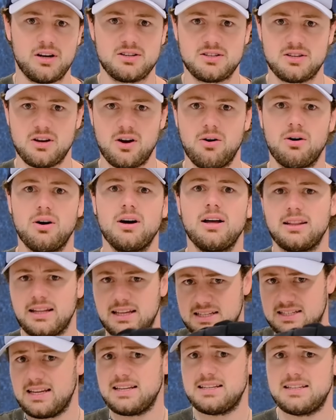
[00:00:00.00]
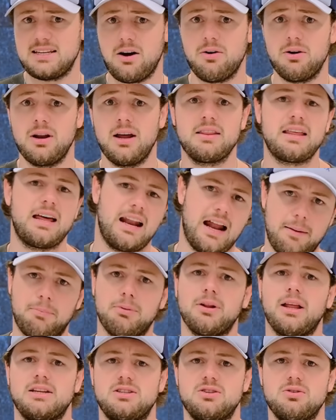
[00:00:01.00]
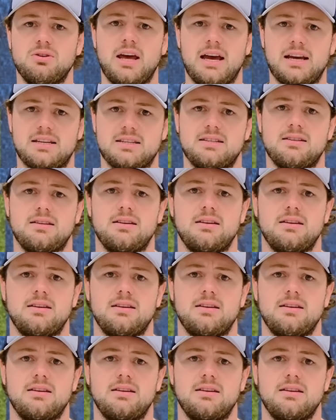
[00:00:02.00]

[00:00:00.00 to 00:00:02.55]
So let's test out that HyperLite 2 next.